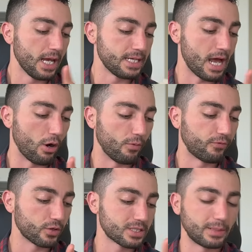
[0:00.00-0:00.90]
Now,
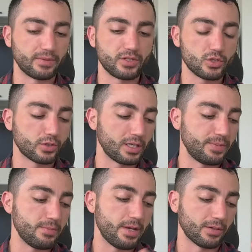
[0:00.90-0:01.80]
for some of you, you could have
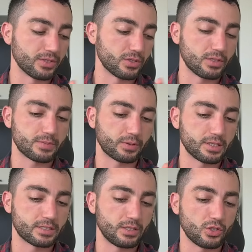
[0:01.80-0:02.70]
been married to this
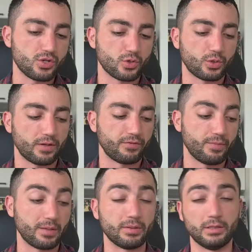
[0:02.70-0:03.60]
person, or you could have
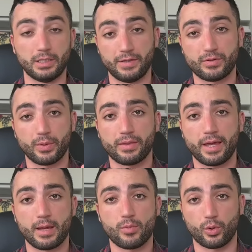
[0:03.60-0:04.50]
maybe lived with
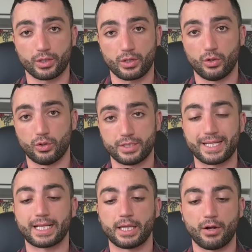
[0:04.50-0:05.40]
them, or
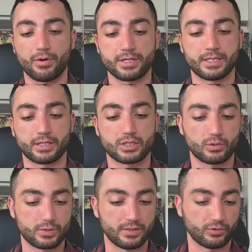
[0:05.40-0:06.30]
declared as an
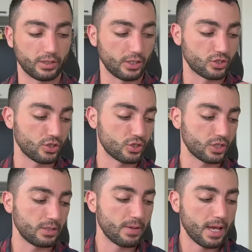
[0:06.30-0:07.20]
exclusive
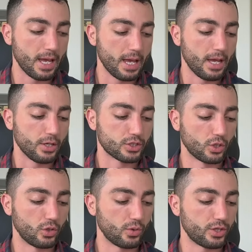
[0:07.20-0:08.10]
relationship.
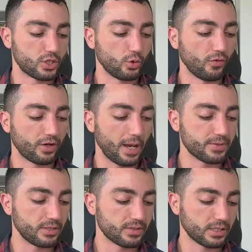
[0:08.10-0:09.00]
So the Two of
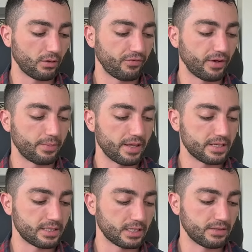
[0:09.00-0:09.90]
Cups here is clarified by the
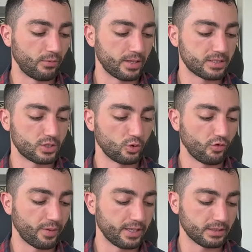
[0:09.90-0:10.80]
Six of Wands, the Two
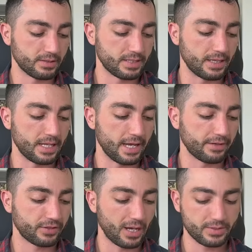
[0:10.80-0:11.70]
of Pentacles, and the Nine
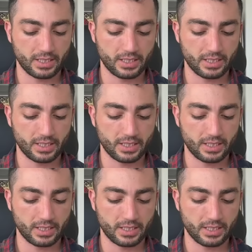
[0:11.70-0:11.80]
of Cups.